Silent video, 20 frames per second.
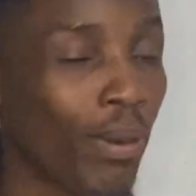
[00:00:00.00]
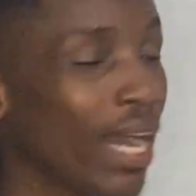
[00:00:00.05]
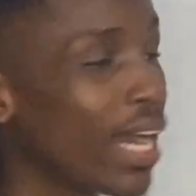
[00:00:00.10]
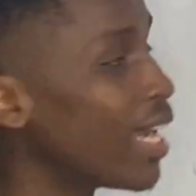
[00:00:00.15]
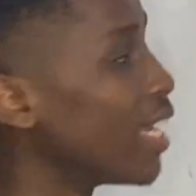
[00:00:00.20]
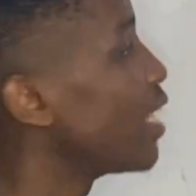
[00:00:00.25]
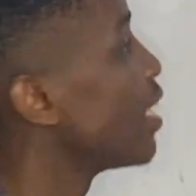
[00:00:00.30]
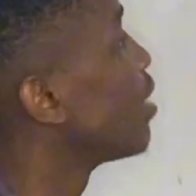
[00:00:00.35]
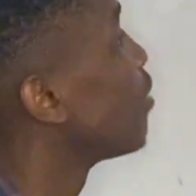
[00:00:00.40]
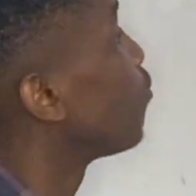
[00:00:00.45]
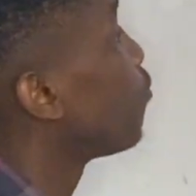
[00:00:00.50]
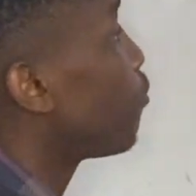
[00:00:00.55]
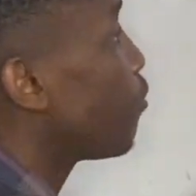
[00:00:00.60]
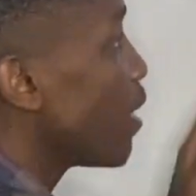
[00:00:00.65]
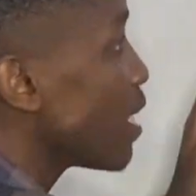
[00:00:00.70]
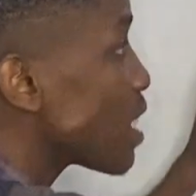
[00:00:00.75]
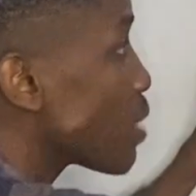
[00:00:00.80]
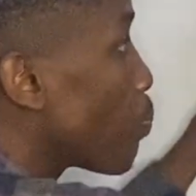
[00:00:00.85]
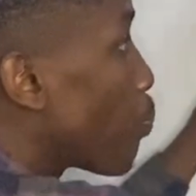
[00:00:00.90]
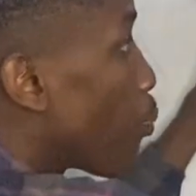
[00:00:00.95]
by,
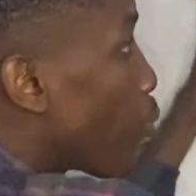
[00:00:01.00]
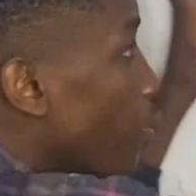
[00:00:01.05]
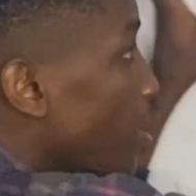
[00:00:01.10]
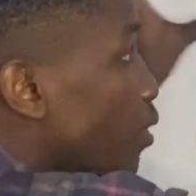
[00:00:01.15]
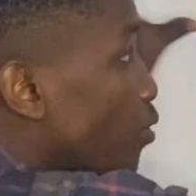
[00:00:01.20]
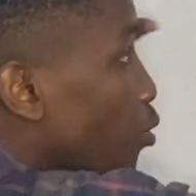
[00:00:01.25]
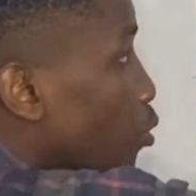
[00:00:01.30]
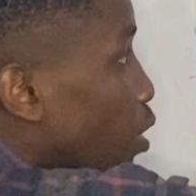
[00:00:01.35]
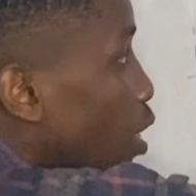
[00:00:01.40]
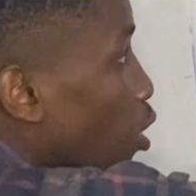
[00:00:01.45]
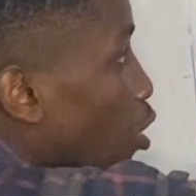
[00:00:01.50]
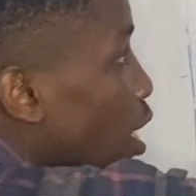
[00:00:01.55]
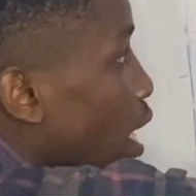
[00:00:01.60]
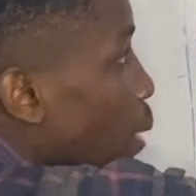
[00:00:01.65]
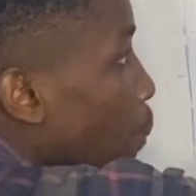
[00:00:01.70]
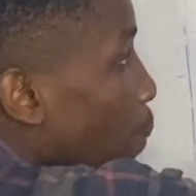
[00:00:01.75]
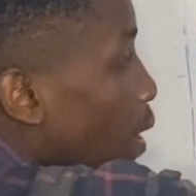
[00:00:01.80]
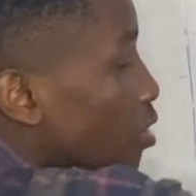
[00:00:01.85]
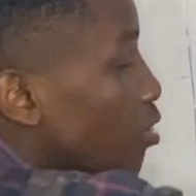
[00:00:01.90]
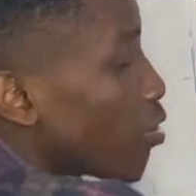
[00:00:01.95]
first spread to the
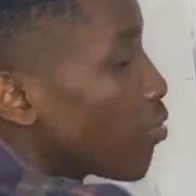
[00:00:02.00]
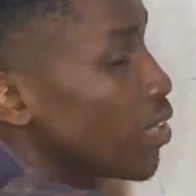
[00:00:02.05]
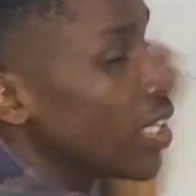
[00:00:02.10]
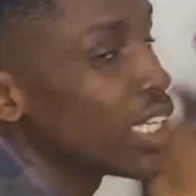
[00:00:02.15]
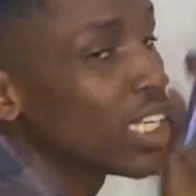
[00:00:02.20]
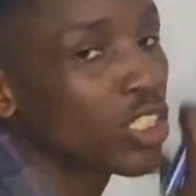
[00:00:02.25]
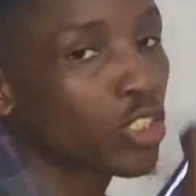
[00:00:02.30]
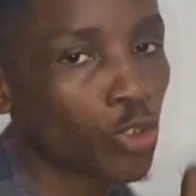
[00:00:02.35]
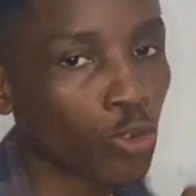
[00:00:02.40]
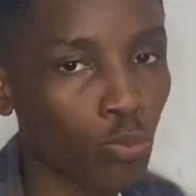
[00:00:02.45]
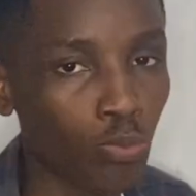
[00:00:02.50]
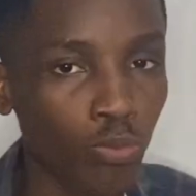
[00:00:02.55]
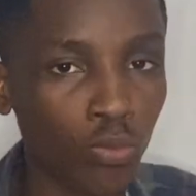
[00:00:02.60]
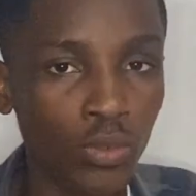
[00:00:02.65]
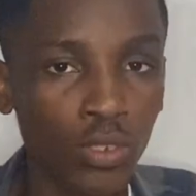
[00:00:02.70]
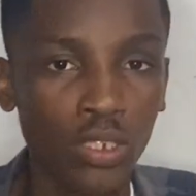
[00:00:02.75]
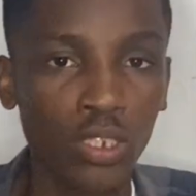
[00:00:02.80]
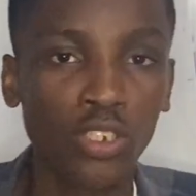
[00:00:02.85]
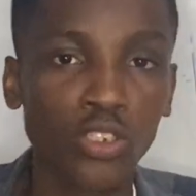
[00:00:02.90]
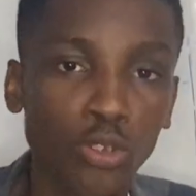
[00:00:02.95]
other part of the atrium
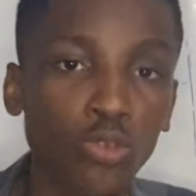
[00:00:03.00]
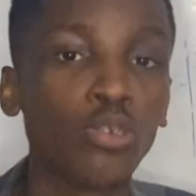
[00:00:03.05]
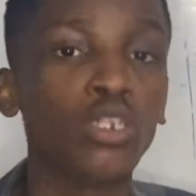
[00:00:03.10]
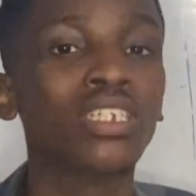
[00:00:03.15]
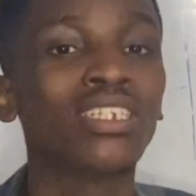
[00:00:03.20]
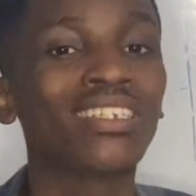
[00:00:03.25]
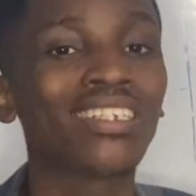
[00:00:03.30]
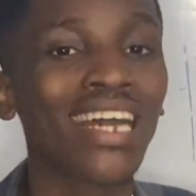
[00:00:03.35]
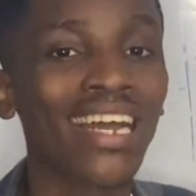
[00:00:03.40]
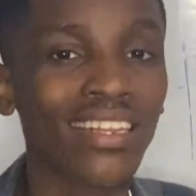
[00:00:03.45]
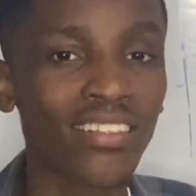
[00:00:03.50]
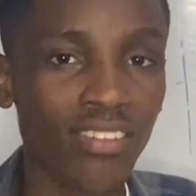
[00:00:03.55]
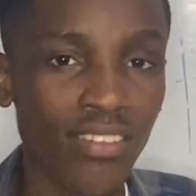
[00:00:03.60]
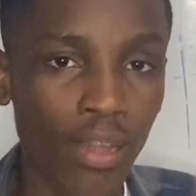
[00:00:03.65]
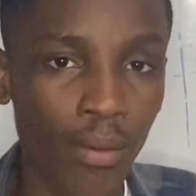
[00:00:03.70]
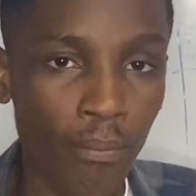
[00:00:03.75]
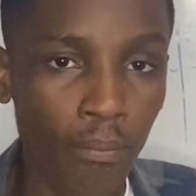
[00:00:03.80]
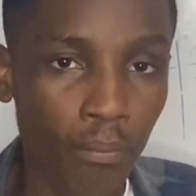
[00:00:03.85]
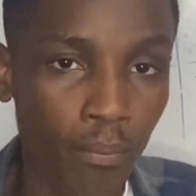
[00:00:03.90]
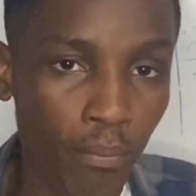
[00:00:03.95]
to excite
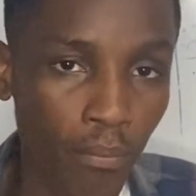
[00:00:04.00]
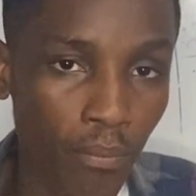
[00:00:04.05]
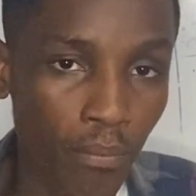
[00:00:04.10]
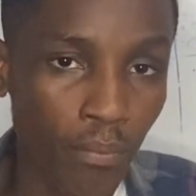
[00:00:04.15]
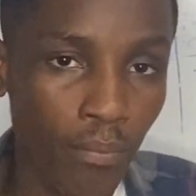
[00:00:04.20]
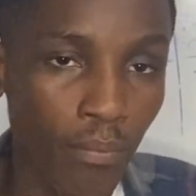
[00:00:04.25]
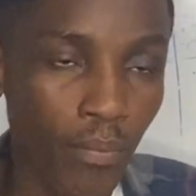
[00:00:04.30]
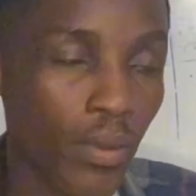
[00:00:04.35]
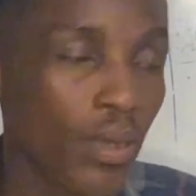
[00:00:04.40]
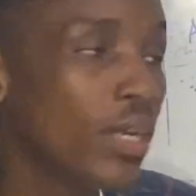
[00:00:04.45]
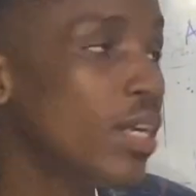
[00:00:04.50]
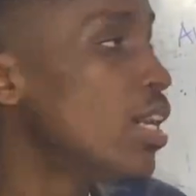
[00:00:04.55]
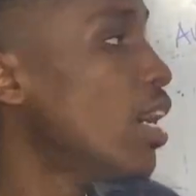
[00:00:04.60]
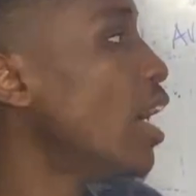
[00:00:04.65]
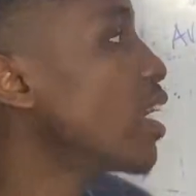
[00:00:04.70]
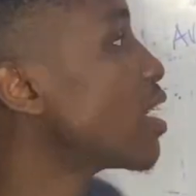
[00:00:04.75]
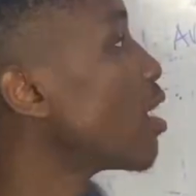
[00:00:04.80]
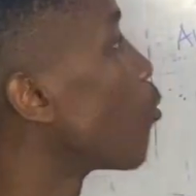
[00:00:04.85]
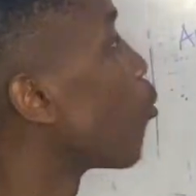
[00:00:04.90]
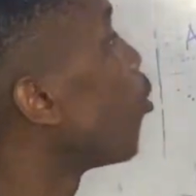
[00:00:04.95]
them.
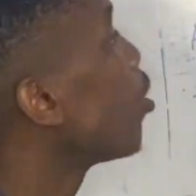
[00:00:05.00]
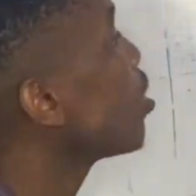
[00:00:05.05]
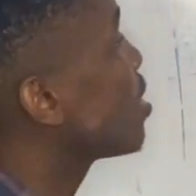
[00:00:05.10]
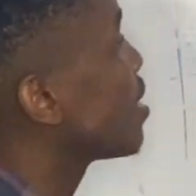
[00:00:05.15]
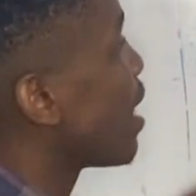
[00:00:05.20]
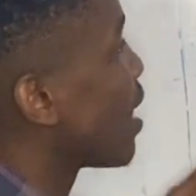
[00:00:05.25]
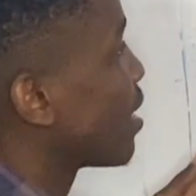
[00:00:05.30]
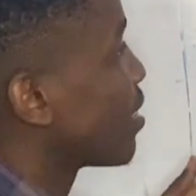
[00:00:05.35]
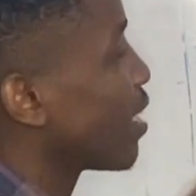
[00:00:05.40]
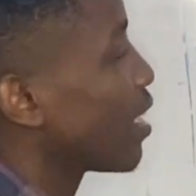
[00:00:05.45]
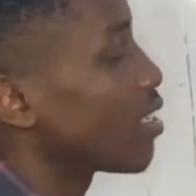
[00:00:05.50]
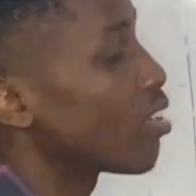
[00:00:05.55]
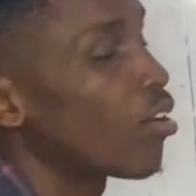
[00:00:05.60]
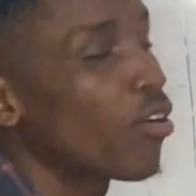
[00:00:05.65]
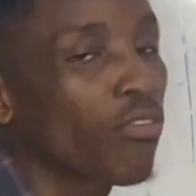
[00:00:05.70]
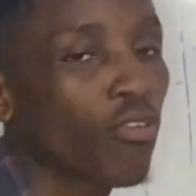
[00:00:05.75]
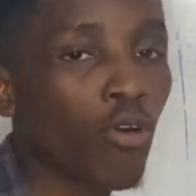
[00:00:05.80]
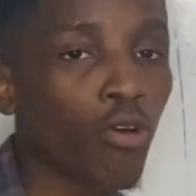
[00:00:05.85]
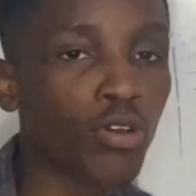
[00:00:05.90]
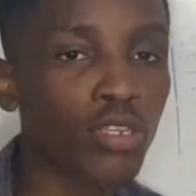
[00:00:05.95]
And then once they're excited,
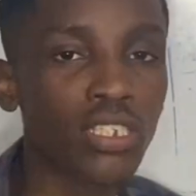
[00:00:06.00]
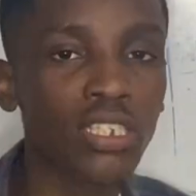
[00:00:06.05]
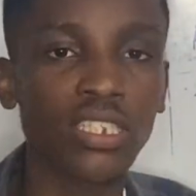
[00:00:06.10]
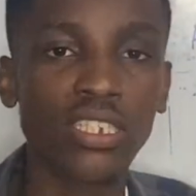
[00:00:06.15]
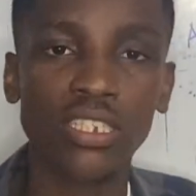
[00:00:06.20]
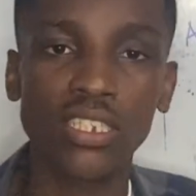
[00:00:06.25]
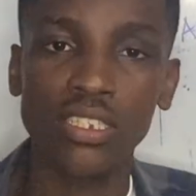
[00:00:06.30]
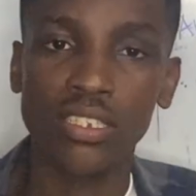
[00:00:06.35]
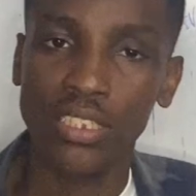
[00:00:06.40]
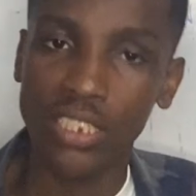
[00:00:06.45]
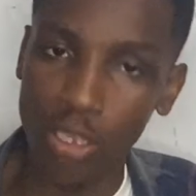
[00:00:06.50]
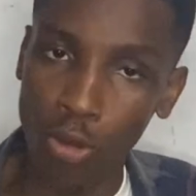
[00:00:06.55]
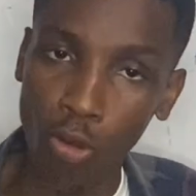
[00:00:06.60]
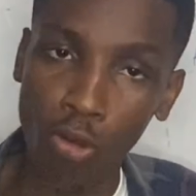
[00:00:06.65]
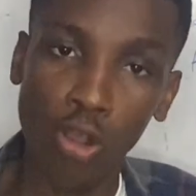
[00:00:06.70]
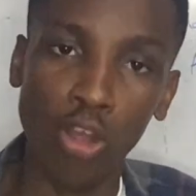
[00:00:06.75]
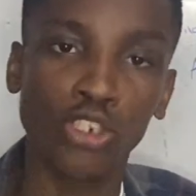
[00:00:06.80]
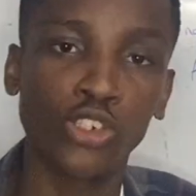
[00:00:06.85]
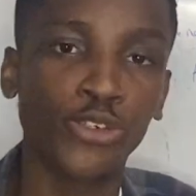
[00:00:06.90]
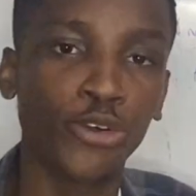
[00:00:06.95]
of course, they will
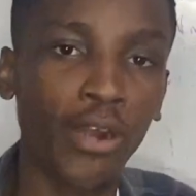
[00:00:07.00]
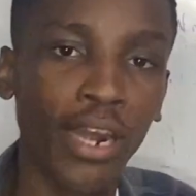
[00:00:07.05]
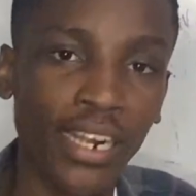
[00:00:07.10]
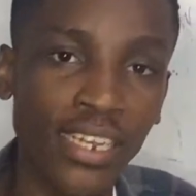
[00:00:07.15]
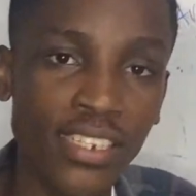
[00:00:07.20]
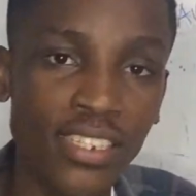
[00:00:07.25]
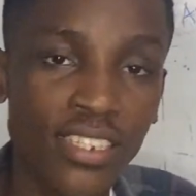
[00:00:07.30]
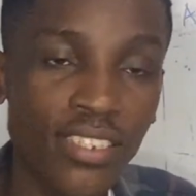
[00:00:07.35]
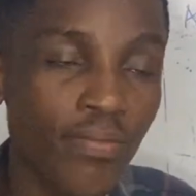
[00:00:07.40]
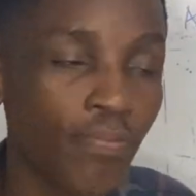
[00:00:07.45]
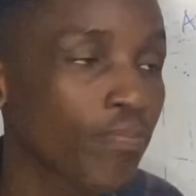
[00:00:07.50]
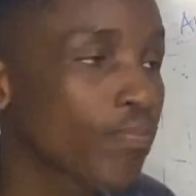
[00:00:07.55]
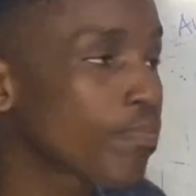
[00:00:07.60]
contract.